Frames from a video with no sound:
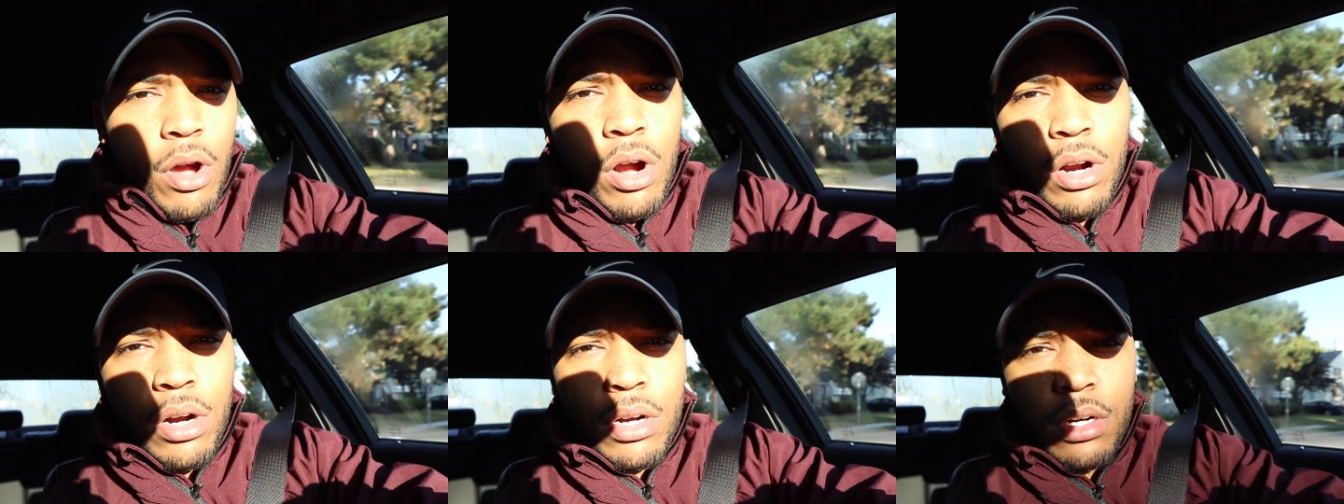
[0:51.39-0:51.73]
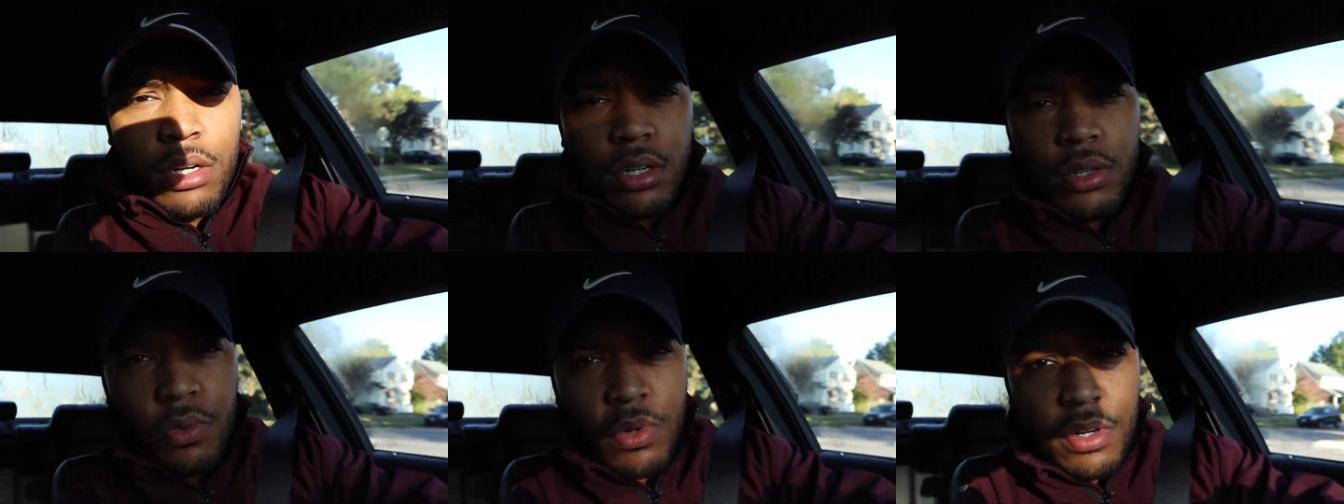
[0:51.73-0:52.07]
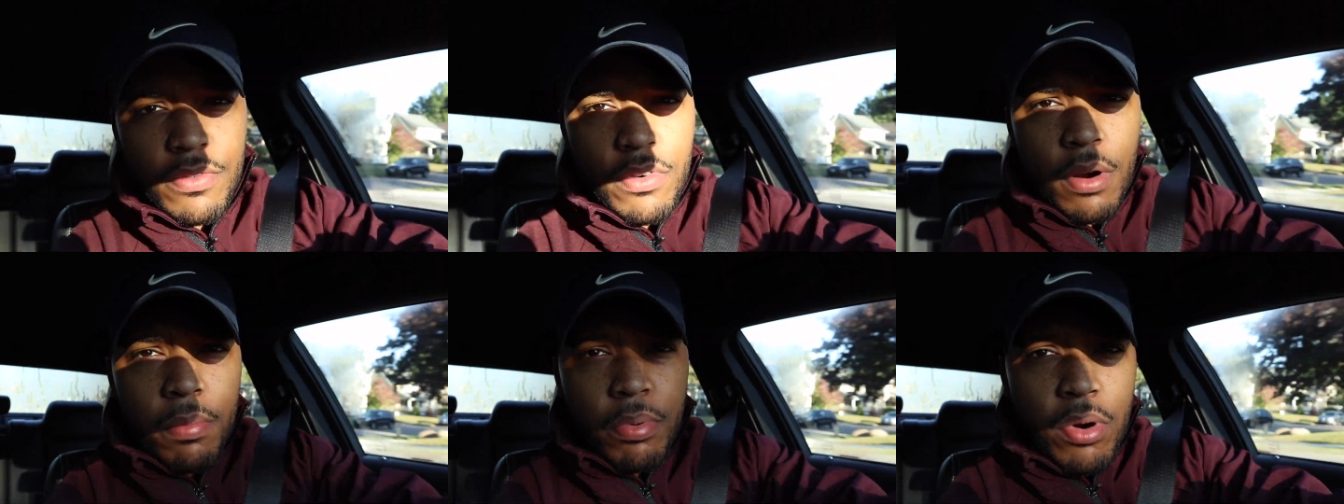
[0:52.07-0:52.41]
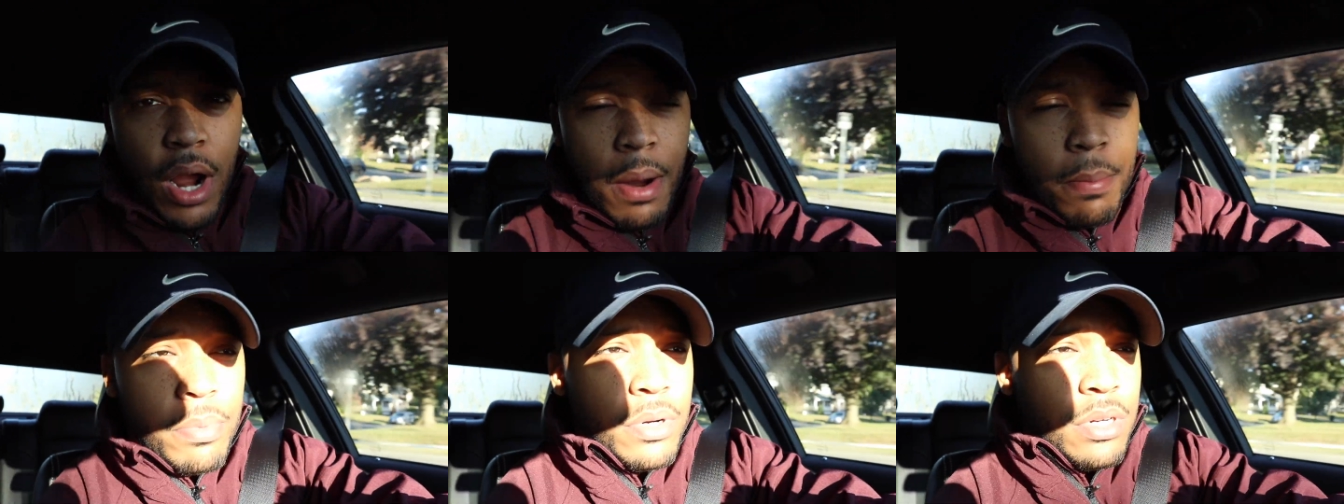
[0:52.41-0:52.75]
our one of our
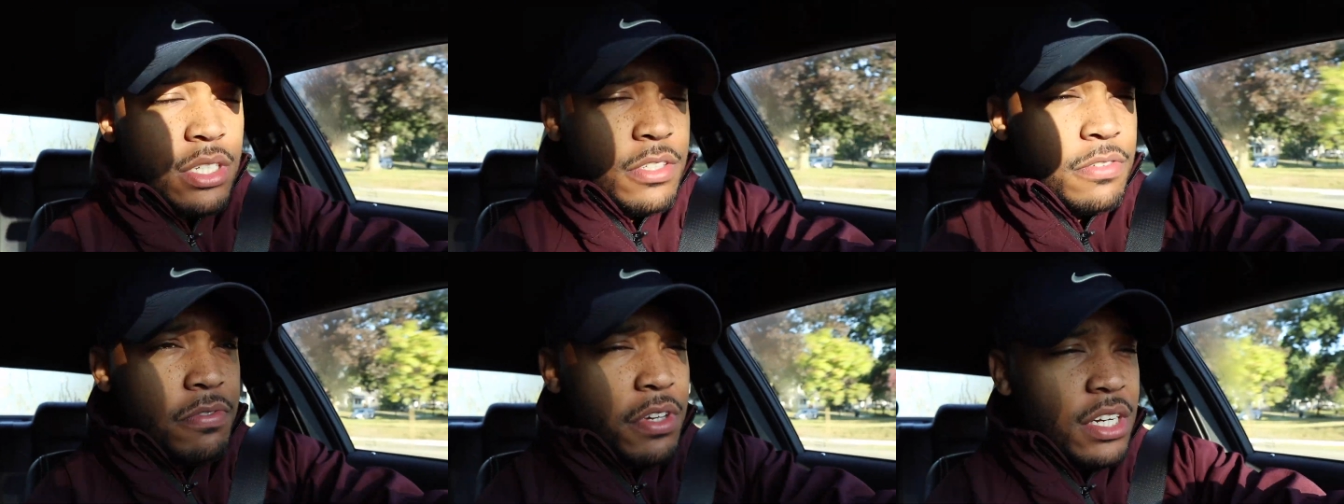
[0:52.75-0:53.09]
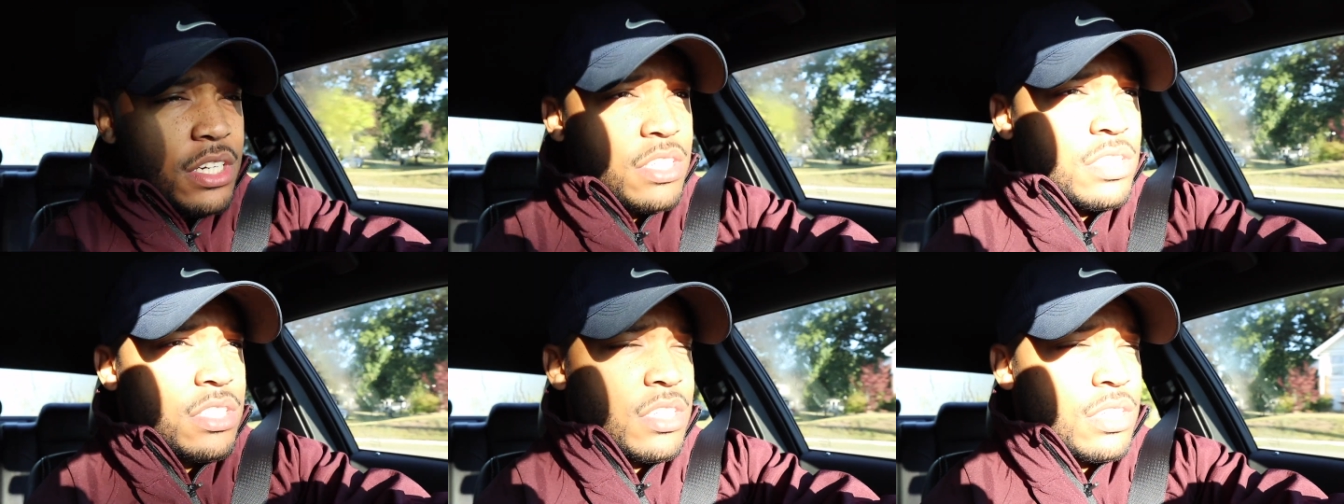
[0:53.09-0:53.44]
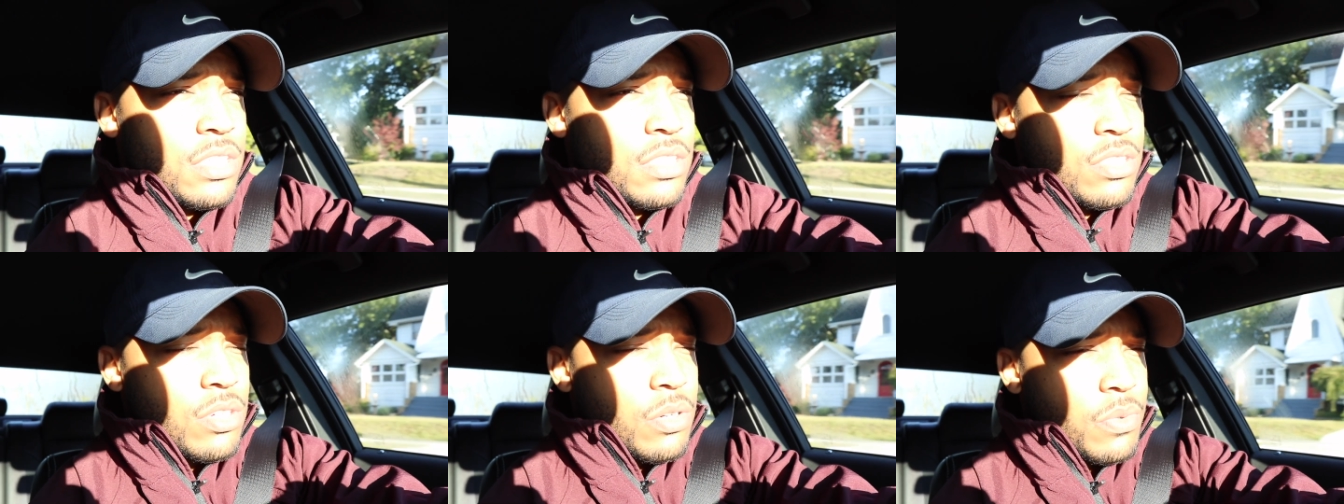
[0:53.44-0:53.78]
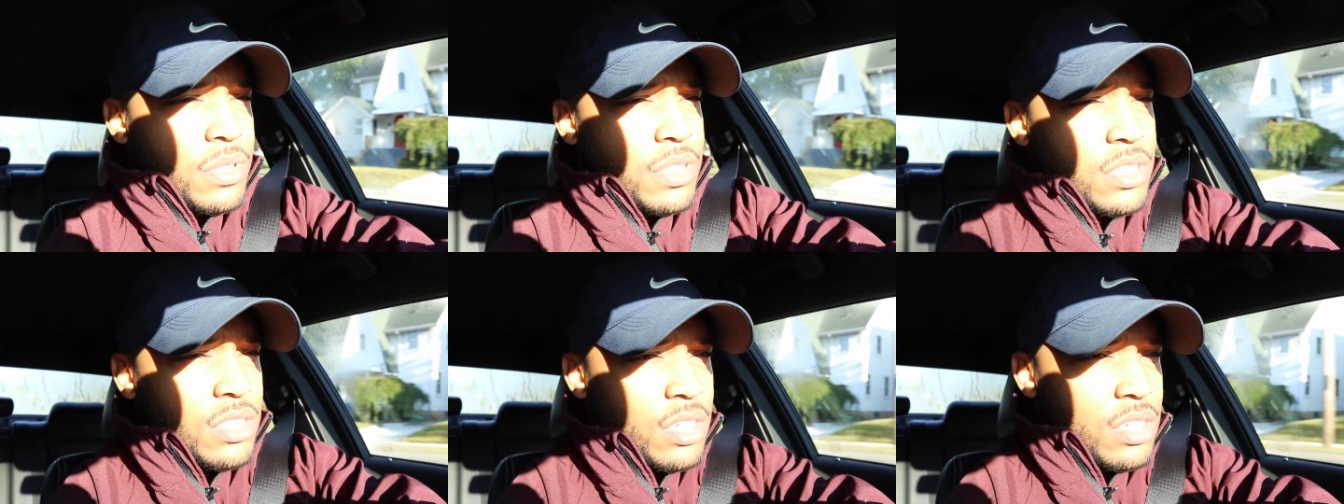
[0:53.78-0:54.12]
properties finishing. So
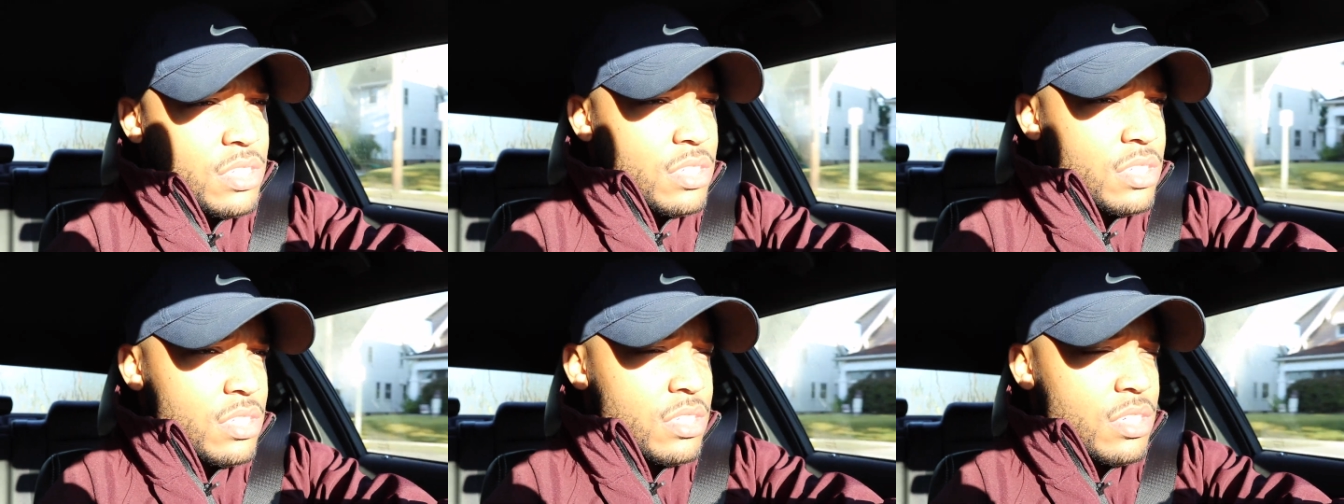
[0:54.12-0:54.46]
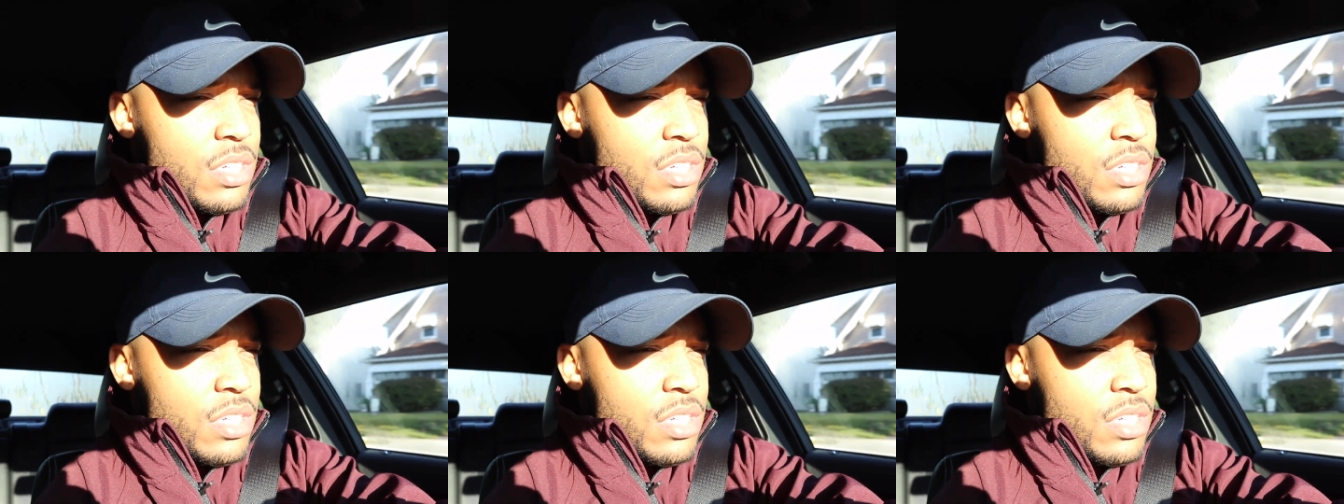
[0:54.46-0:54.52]
we just